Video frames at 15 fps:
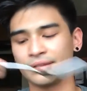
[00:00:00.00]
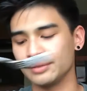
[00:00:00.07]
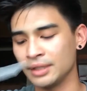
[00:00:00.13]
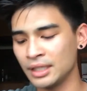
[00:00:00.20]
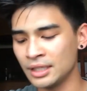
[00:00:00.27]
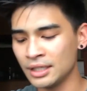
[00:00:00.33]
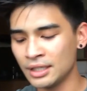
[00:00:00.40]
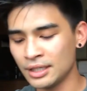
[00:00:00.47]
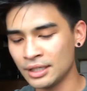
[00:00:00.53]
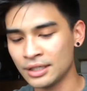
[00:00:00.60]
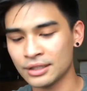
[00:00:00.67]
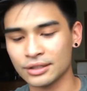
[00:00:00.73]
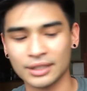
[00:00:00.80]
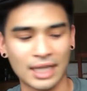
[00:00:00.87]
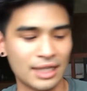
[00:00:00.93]
Yeah.
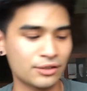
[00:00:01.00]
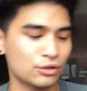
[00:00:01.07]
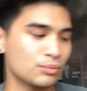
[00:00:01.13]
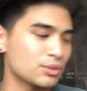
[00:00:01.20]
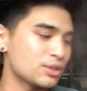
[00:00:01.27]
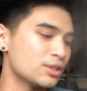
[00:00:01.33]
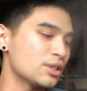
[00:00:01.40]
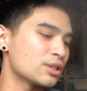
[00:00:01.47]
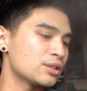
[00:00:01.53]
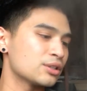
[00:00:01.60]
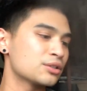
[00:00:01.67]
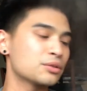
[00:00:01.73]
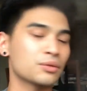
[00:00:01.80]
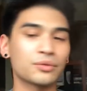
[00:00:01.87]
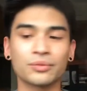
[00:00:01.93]
So that's almost
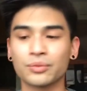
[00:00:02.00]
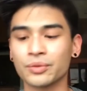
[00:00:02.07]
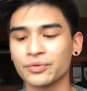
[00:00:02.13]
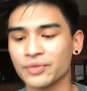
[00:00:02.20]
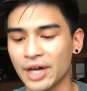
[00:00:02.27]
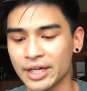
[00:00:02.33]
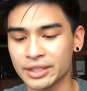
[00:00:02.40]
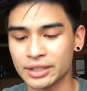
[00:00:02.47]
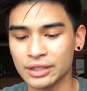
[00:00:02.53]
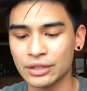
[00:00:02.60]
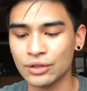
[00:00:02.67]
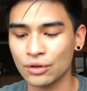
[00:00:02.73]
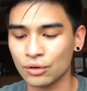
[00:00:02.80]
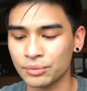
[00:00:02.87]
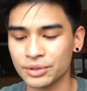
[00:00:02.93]
done. So we're
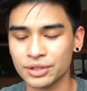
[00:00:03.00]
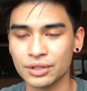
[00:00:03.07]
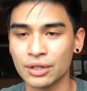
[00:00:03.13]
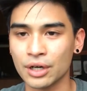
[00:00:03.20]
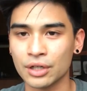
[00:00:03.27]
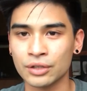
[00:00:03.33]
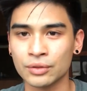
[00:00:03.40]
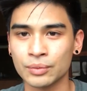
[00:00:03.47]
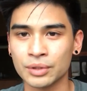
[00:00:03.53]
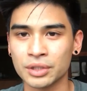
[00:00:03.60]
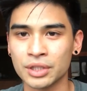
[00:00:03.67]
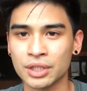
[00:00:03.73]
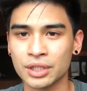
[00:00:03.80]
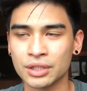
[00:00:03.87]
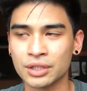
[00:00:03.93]
finally almost
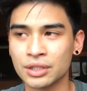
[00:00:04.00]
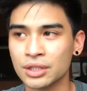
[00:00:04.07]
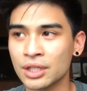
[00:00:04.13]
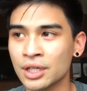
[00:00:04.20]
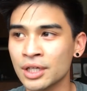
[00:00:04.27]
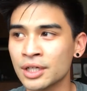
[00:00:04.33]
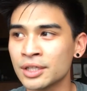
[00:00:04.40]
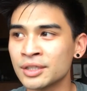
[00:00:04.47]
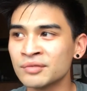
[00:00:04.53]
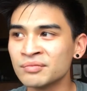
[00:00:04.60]
done with this